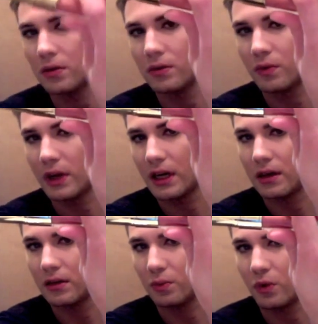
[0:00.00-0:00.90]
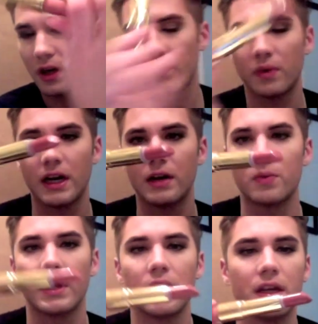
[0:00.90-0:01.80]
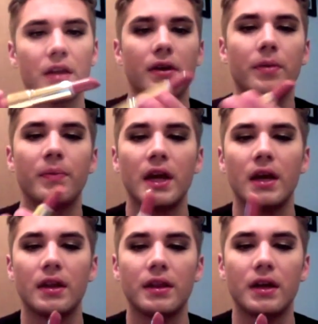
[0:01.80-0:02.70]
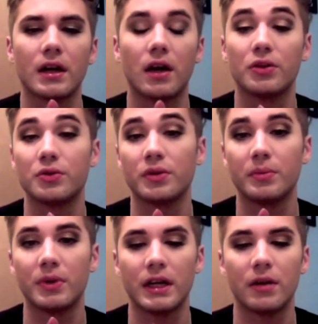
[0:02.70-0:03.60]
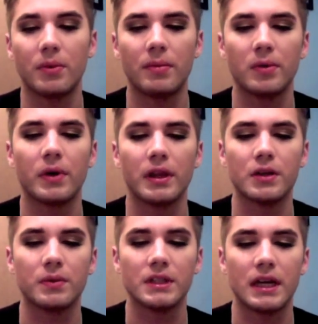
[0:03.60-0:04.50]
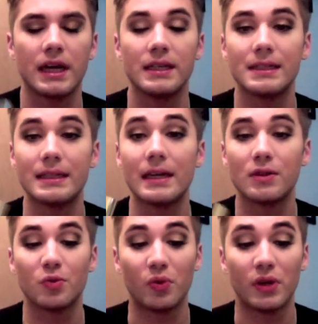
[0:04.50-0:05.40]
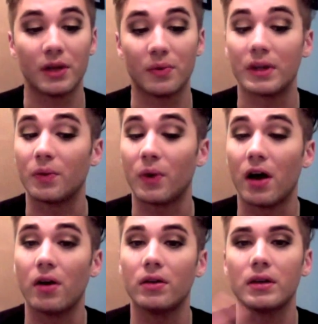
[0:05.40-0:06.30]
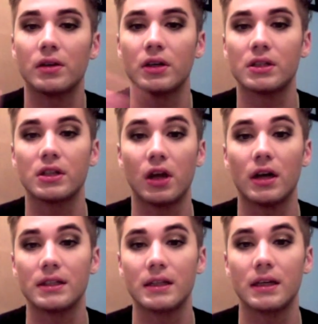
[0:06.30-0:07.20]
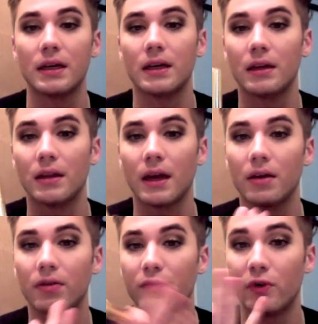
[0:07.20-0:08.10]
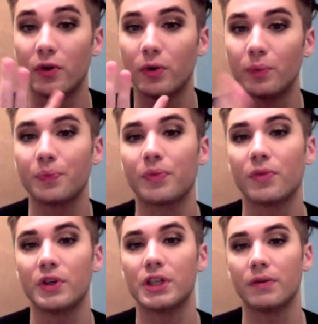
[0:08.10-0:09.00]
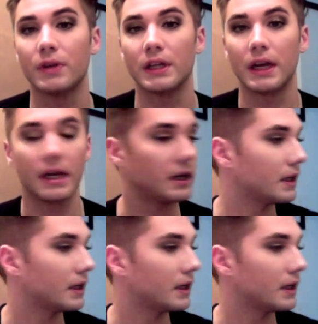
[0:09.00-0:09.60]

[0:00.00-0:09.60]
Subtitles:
One on one end, one on the other. The color's really pretty. I'll probably wear this one today. It stays really, really well. Looks glossy and like full, which I really like.